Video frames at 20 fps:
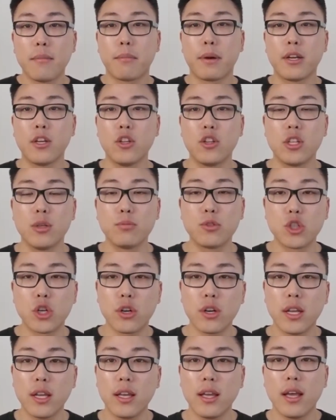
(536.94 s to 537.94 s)
my YouTube
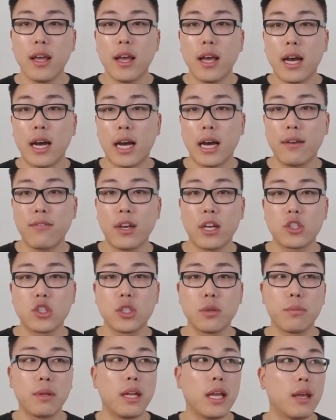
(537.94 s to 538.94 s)
journey, I've
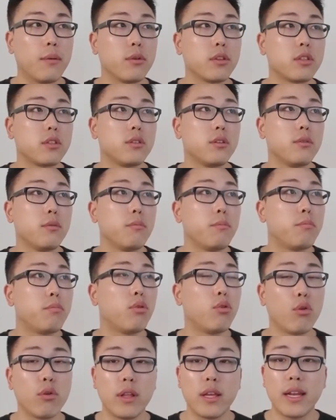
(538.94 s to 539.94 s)
actually been able to
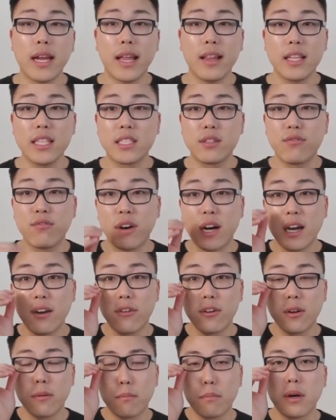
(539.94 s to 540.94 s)
pull in at least
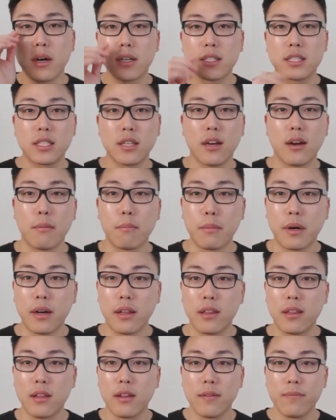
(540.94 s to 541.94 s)
$500 a
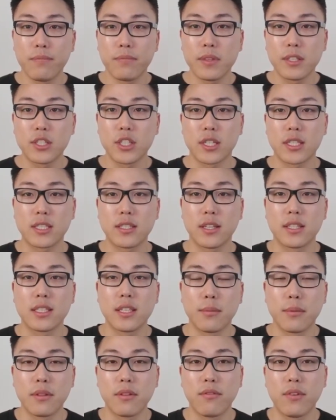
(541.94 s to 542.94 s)
month just on
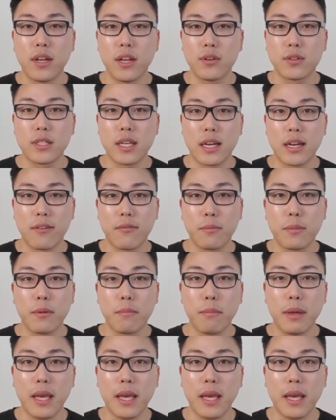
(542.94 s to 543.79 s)
some of the videos that I've been